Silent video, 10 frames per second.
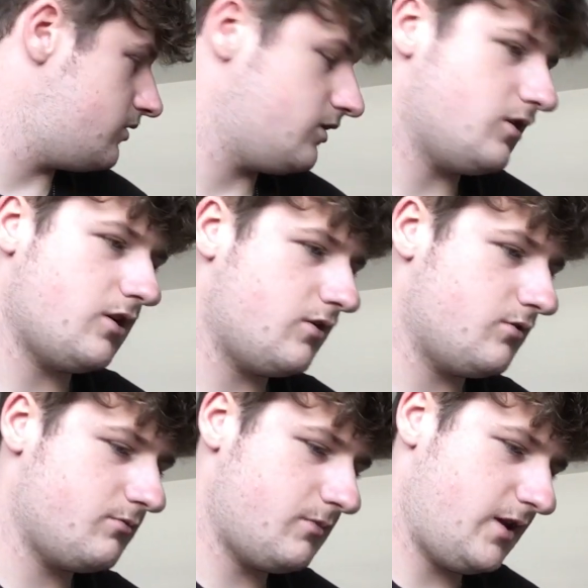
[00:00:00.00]

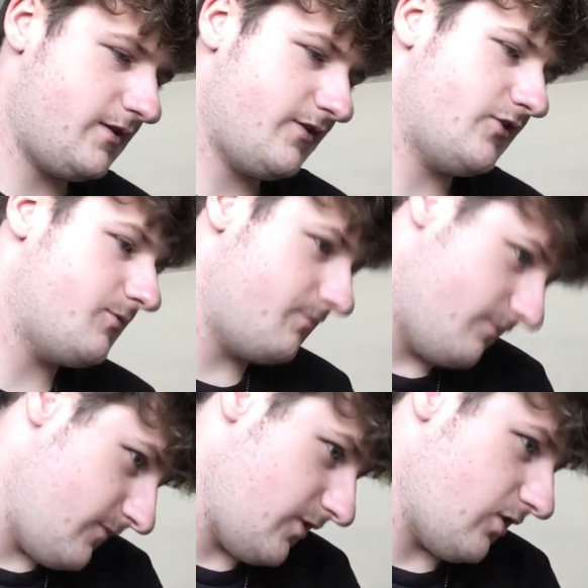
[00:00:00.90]
it's
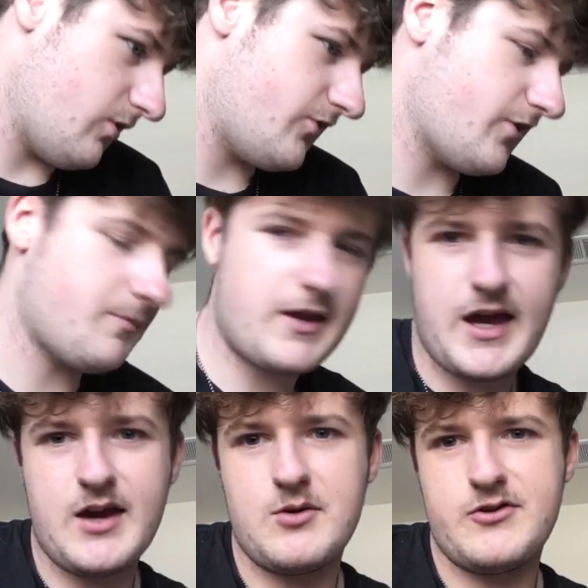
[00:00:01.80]
something
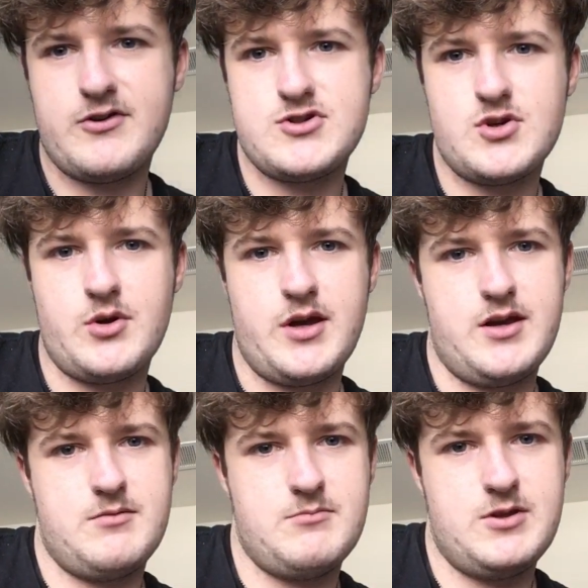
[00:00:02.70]
I always
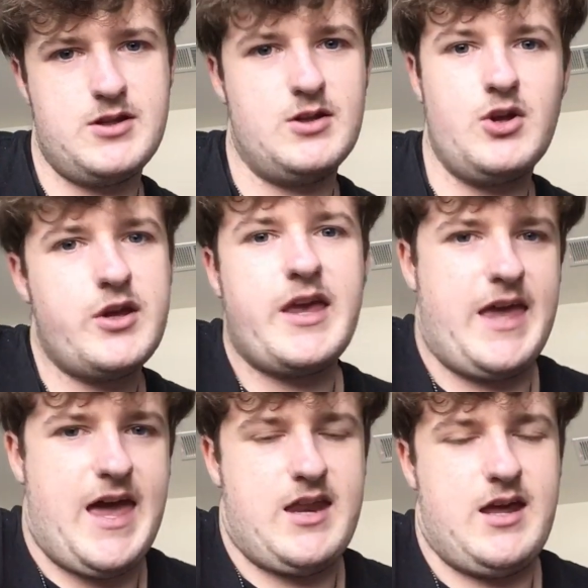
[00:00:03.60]
enjoy looking
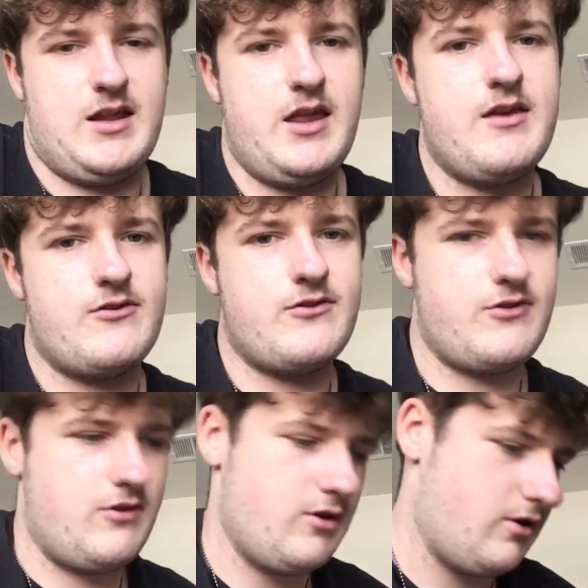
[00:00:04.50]
at
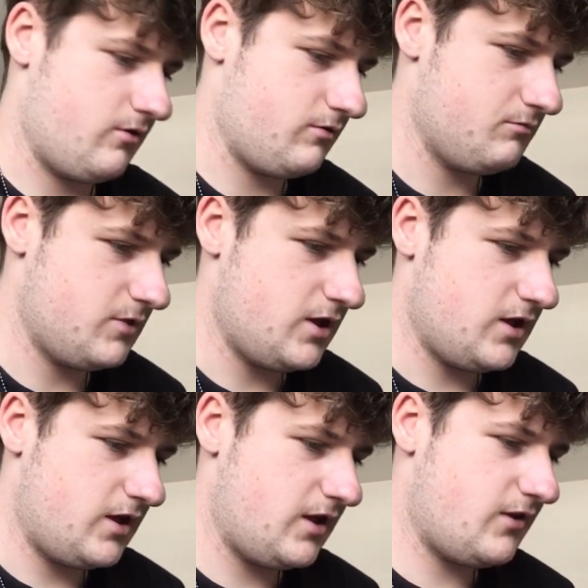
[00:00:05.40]
least,
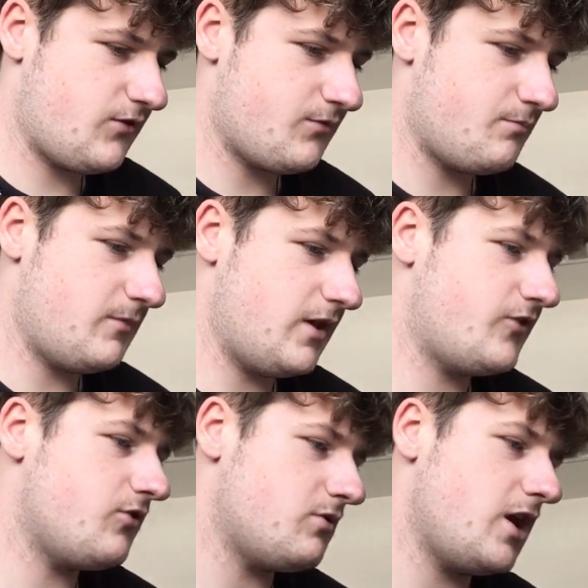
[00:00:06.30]
It's
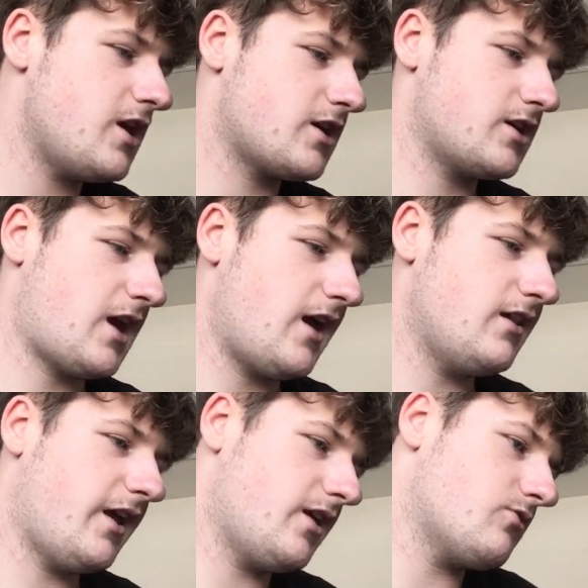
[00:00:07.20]
unique. I
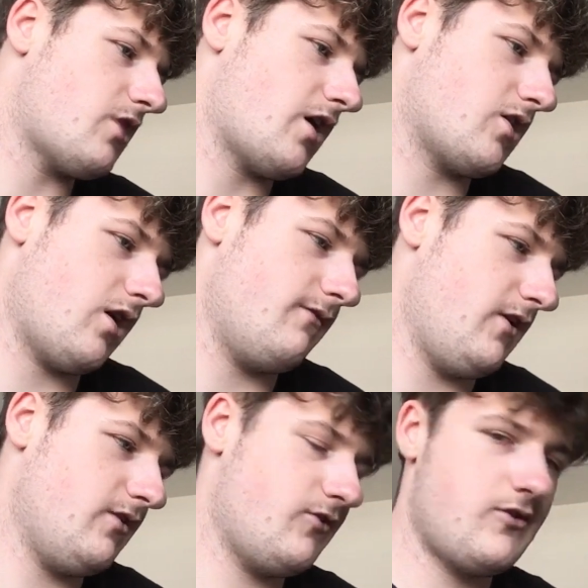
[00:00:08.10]
like rock
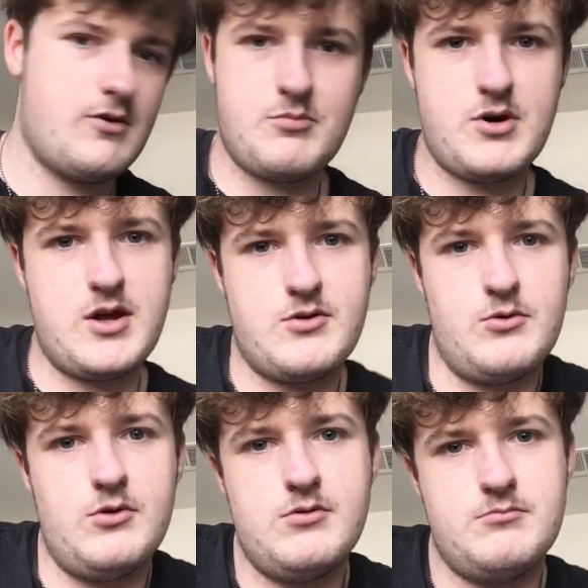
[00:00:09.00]
carvings. They're pretty
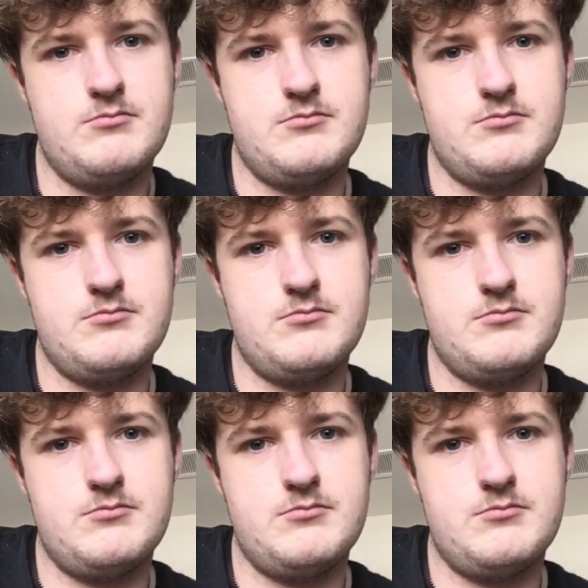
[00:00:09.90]
cool.